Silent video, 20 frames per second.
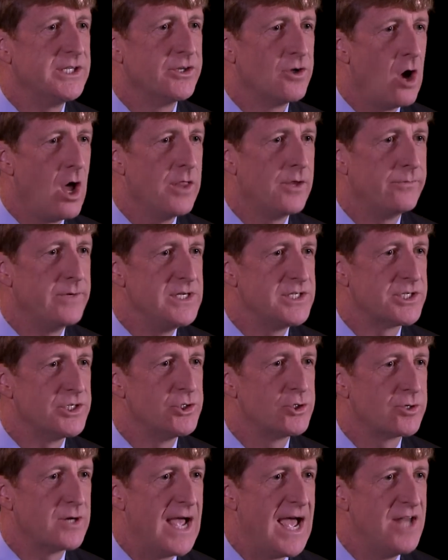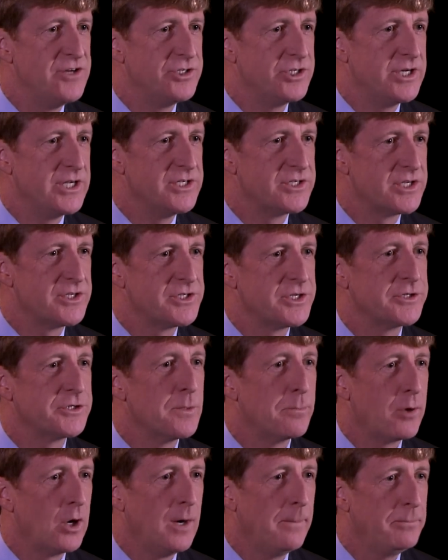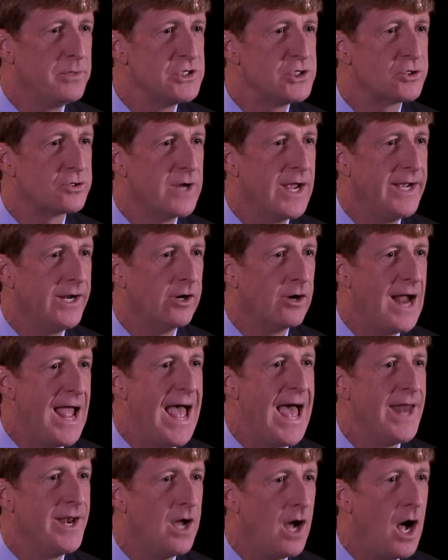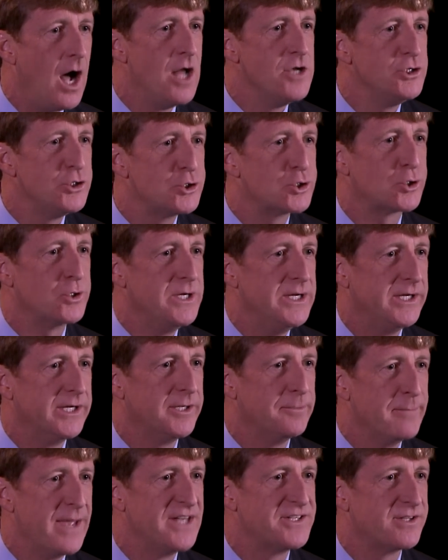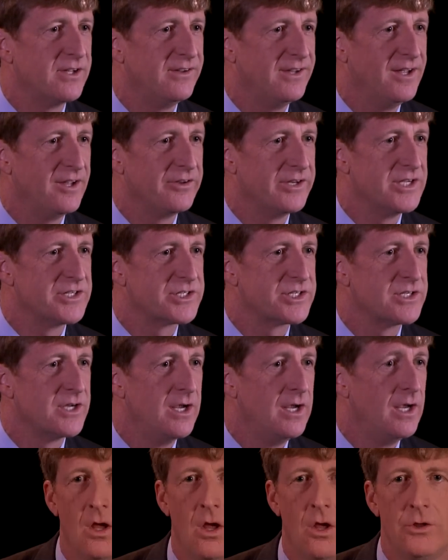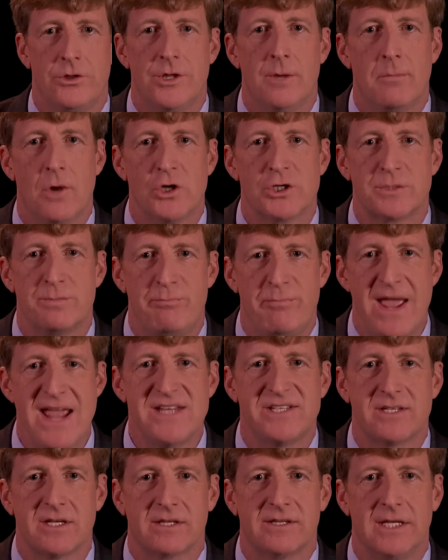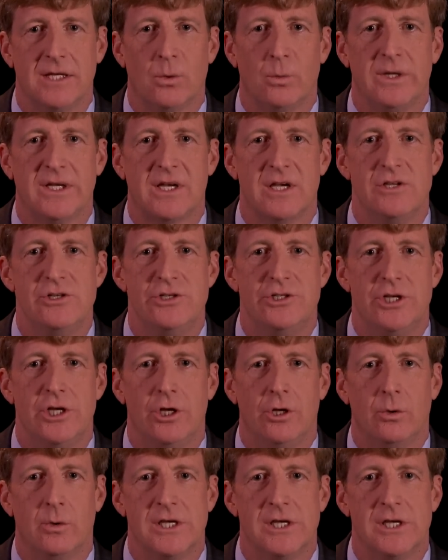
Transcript: in all the recent tragedies is that the perpetrator had untreated mental illness. The most basic thing we can do